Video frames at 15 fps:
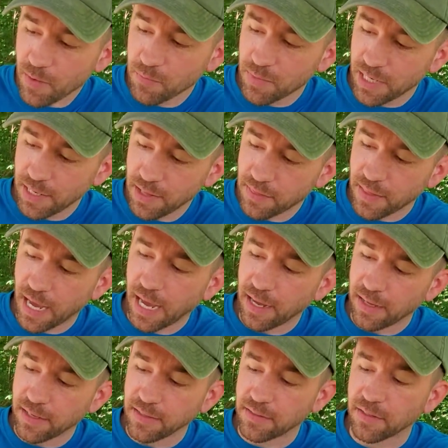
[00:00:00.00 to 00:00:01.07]
Beneath that
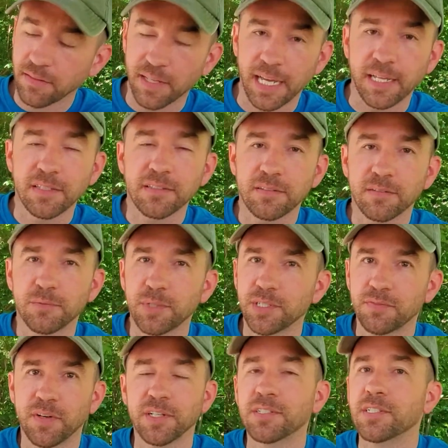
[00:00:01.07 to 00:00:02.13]
is the lens, which
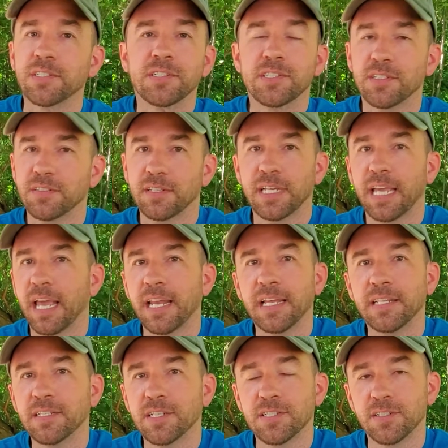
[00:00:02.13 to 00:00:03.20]
functions just like any
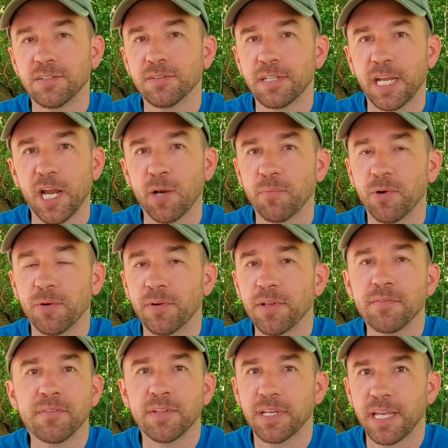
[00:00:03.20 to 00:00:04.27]
digital camera or
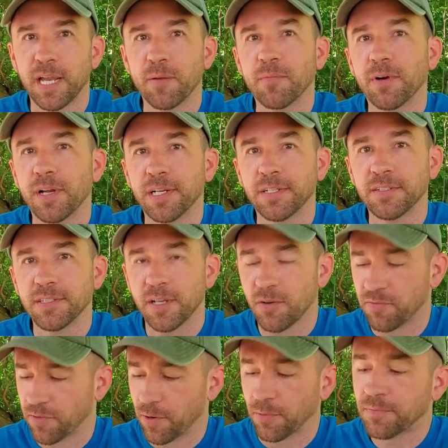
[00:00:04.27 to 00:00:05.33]
even the camera on your cell
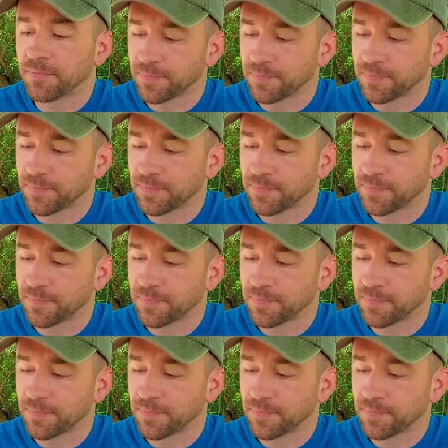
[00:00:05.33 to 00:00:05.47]
phone.